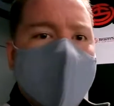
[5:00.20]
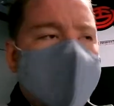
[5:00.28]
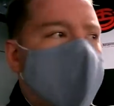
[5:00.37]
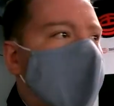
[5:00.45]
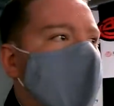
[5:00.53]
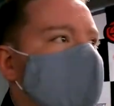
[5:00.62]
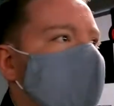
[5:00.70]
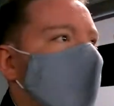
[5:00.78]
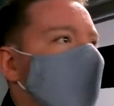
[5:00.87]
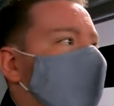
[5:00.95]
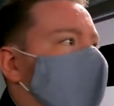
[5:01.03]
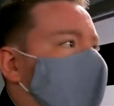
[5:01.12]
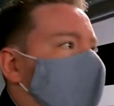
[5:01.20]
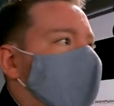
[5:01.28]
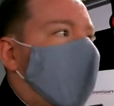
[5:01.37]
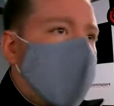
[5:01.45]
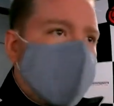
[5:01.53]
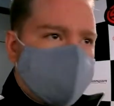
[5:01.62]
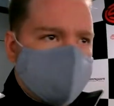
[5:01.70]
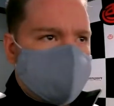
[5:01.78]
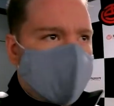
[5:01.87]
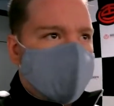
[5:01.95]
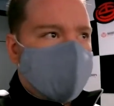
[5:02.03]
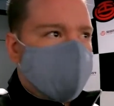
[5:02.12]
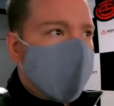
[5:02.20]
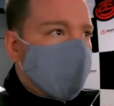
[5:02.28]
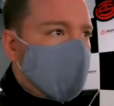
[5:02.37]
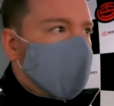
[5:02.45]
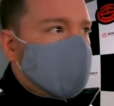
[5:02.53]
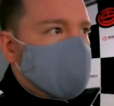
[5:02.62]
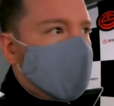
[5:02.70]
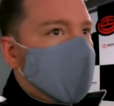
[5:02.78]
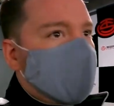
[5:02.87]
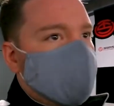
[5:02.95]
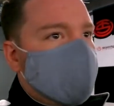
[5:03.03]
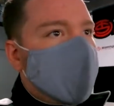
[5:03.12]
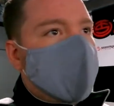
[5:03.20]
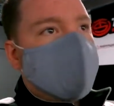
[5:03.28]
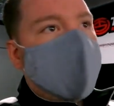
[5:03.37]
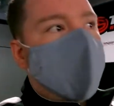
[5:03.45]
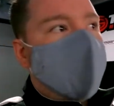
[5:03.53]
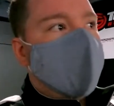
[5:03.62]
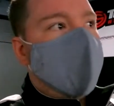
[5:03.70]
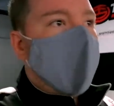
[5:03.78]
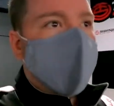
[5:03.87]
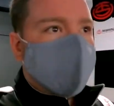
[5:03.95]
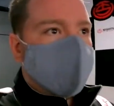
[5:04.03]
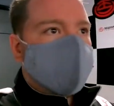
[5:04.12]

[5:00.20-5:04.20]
down here while everyone's out on the track. Hopefully once these lot out on